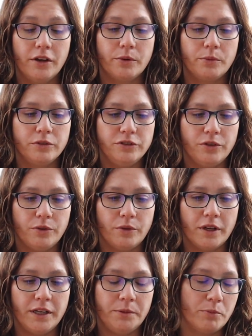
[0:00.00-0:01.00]
We'll do
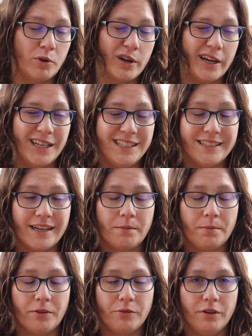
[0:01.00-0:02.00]
a more
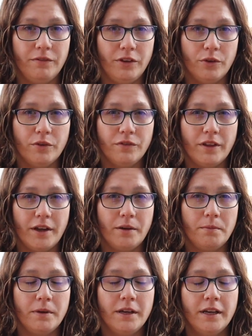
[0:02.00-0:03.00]
in-depth review of
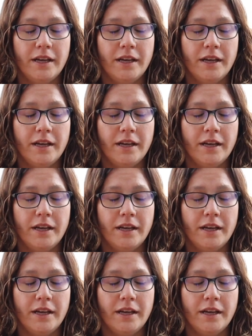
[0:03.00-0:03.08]
them.